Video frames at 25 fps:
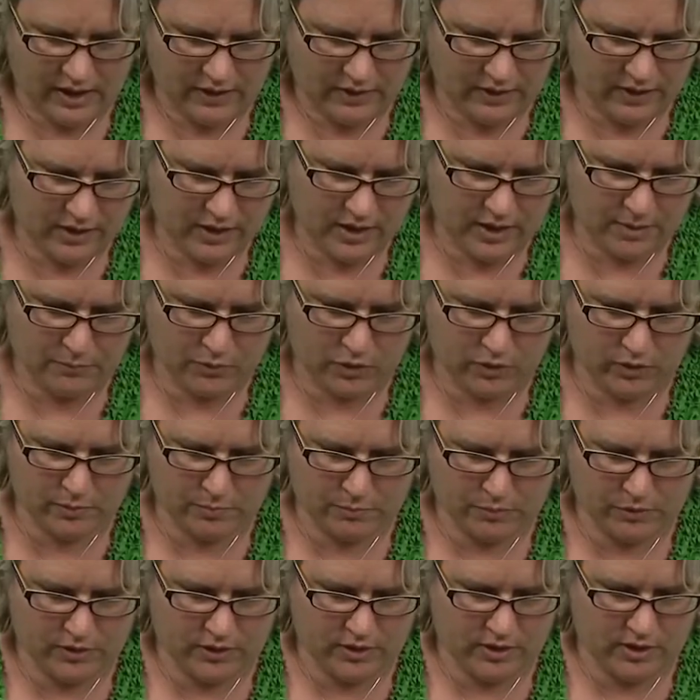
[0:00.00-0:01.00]
and then I'm going
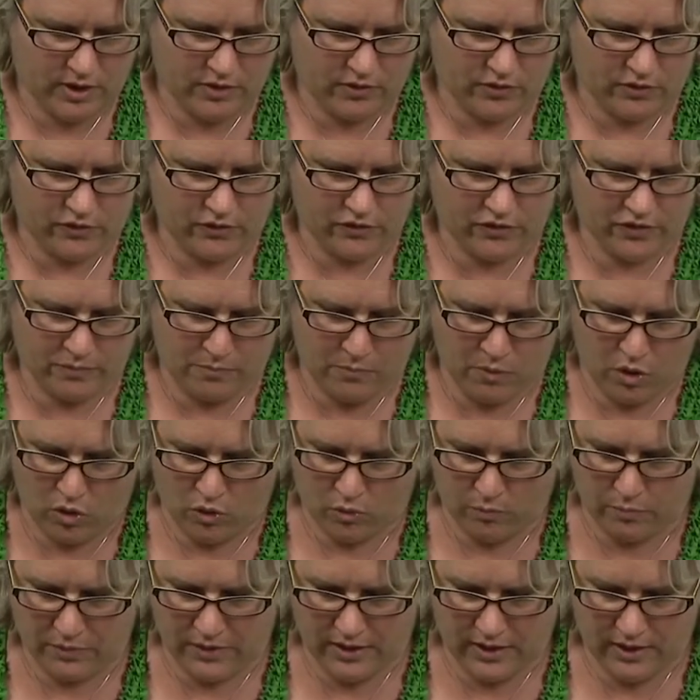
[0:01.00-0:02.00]
to put another
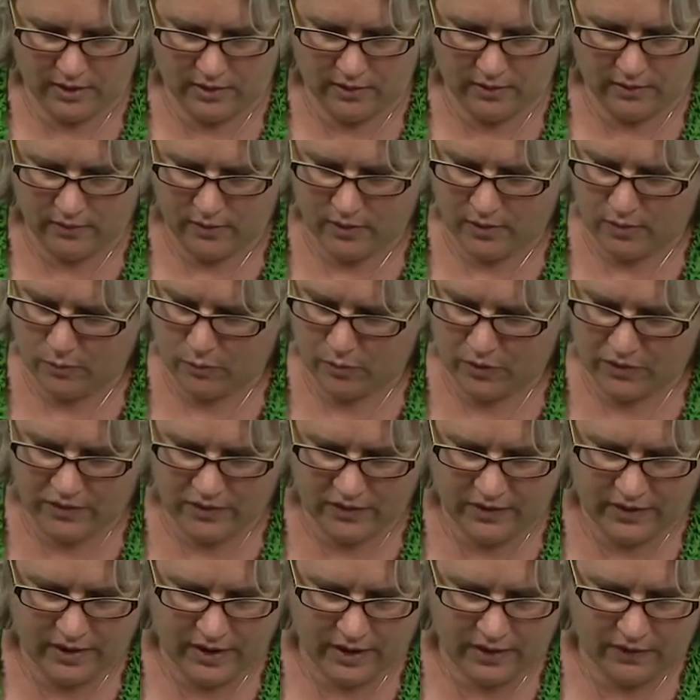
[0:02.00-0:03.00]
small bead.
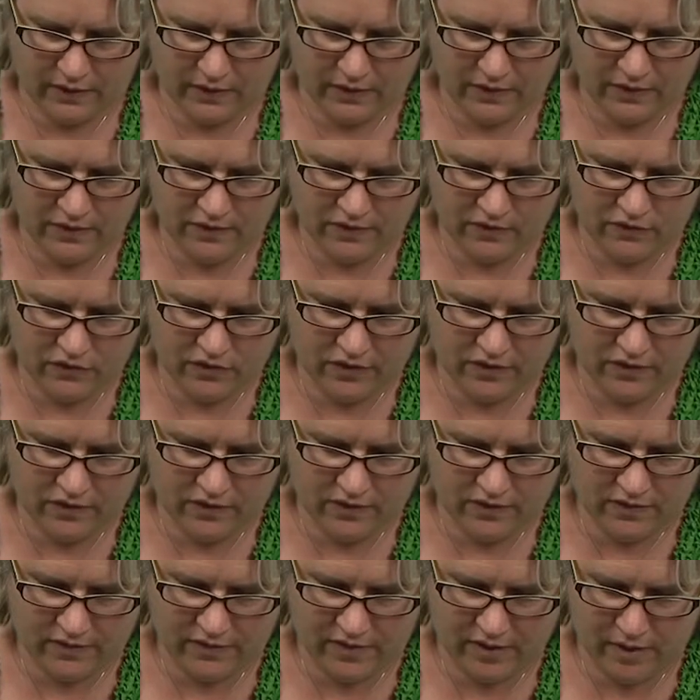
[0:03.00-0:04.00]
Once again, this is
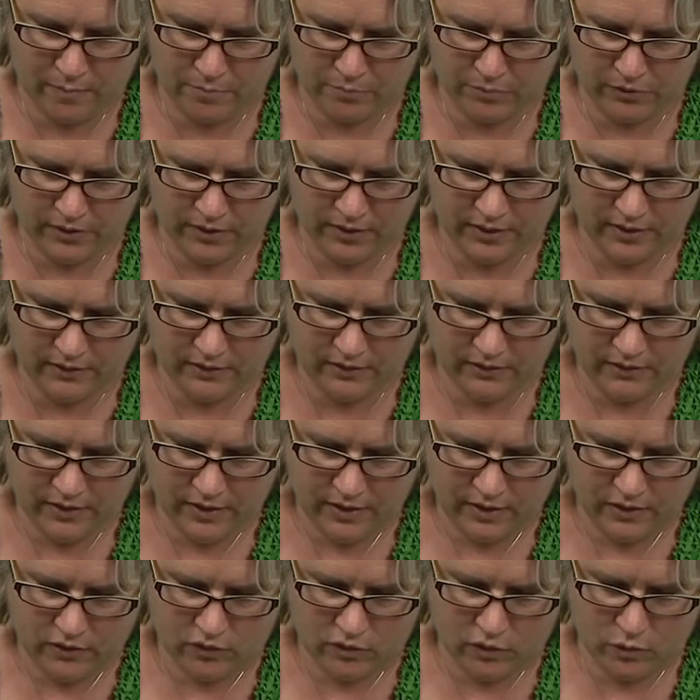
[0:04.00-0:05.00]
just a template
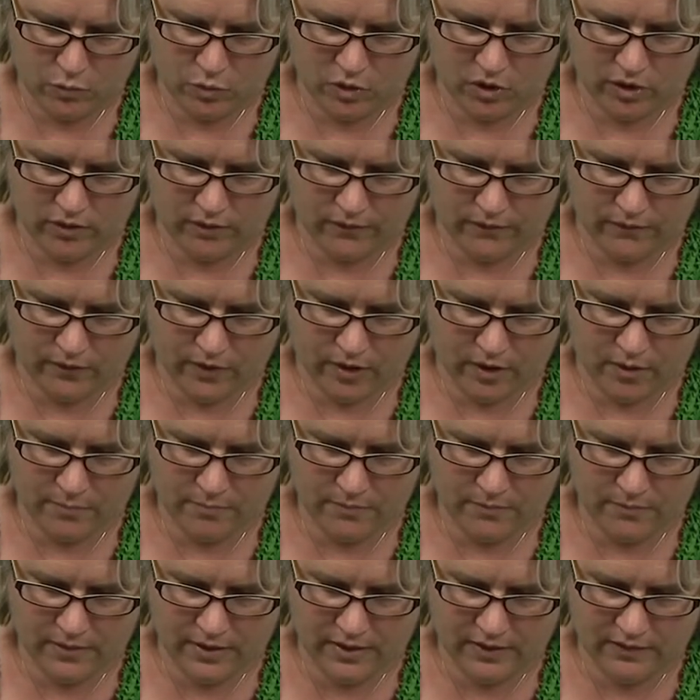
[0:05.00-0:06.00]
to work
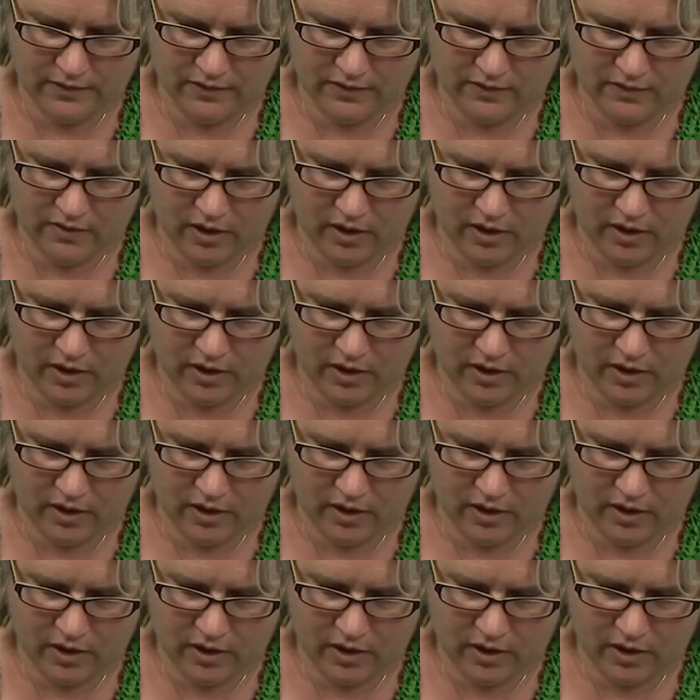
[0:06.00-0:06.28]
from. It's